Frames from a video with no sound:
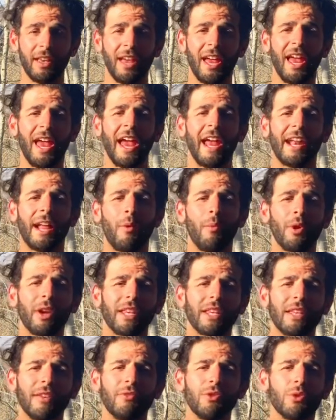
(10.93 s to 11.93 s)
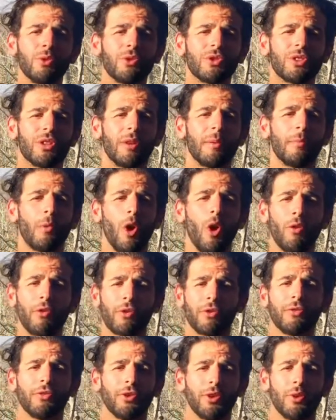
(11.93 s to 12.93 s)
And I want to give you some
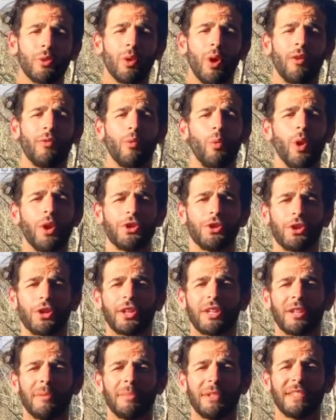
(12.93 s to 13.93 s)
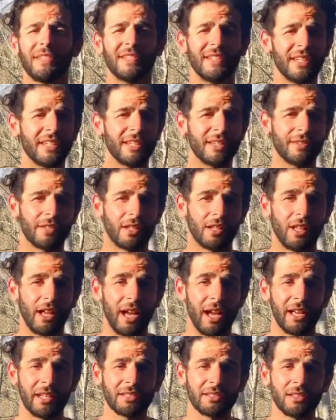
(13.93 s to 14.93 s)
overview of what you're going to be seeing in the
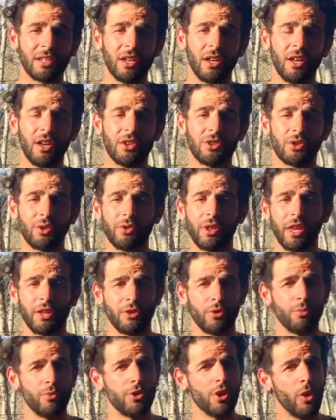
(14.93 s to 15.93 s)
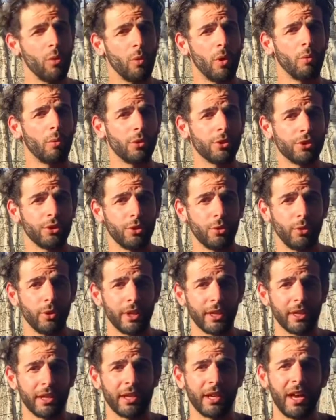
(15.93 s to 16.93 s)
class so that you know what we're
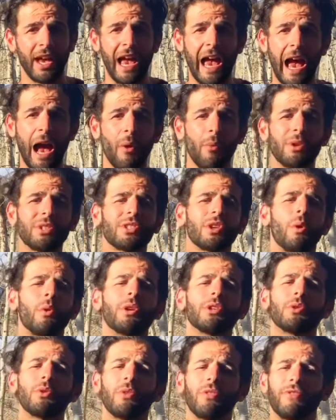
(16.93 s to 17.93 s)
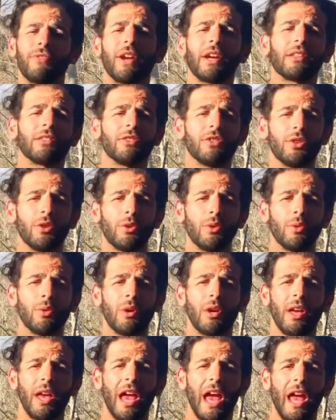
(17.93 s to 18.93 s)
doing, how it's going to affect you,
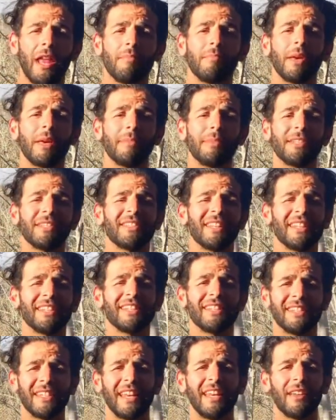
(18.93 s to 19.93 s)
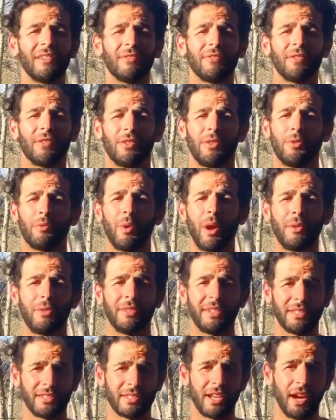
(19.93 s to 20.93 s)
and maybe stay safe throughout the
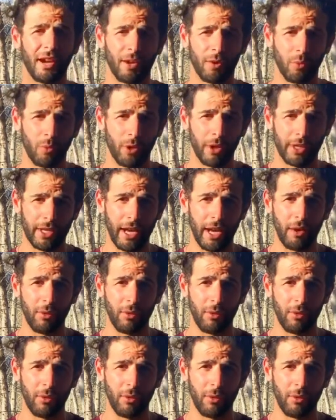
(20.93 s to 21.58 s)
entire workout.